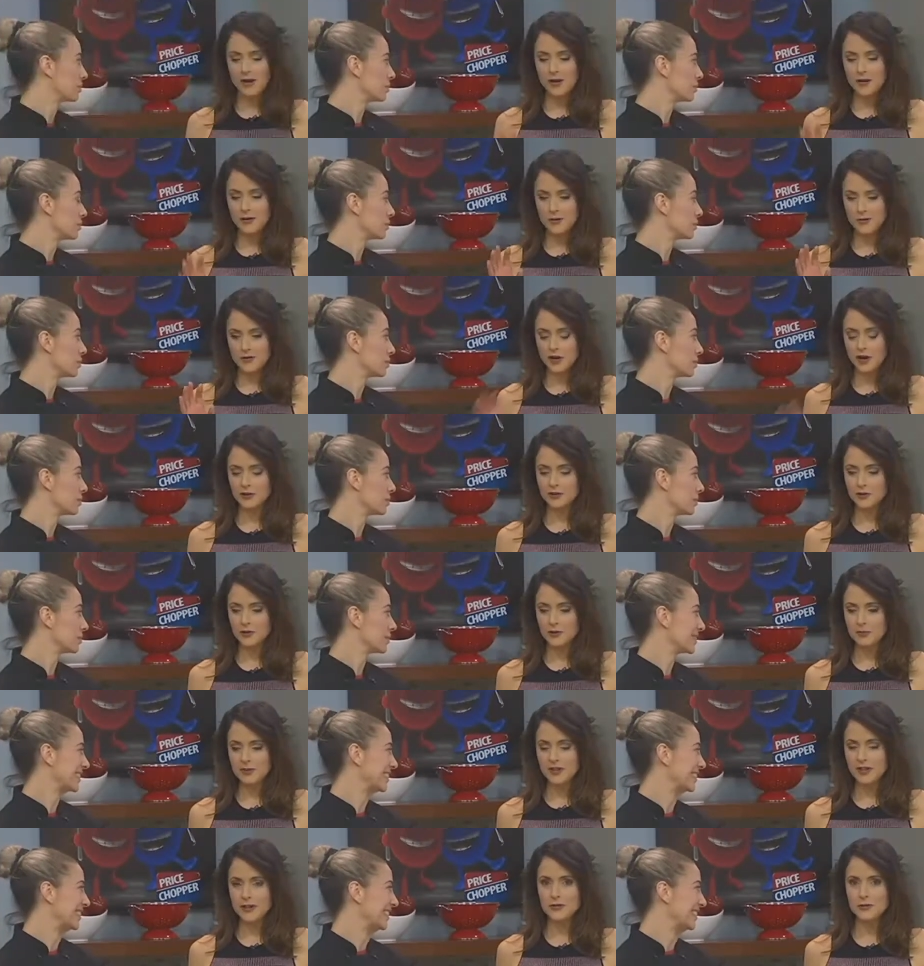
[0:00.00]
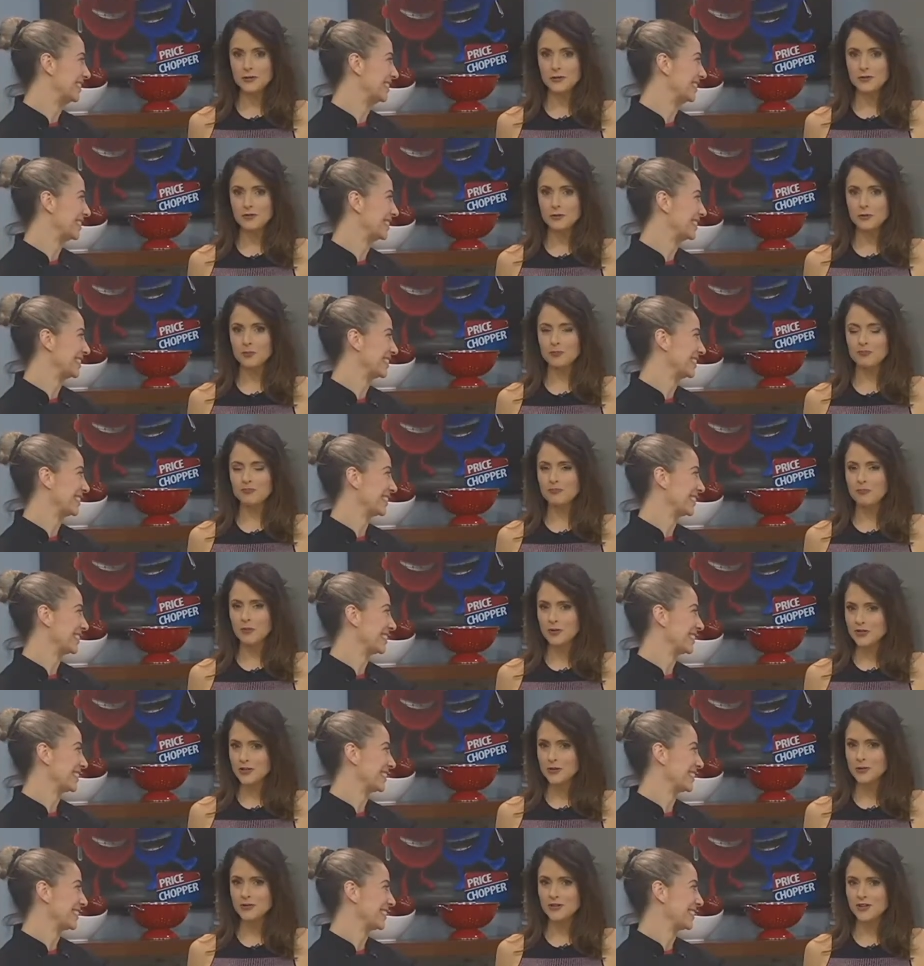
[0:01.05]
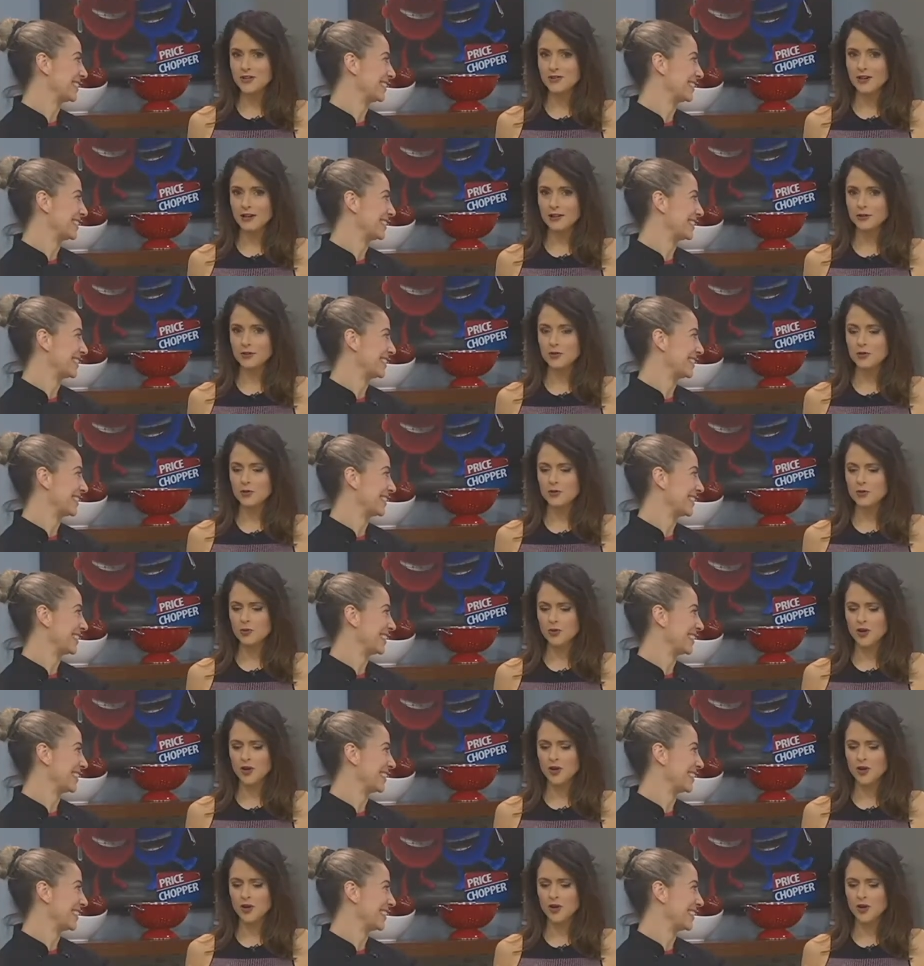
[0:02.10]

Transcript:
Speaker 1: about your childhood, because you have the most interesting childhood. You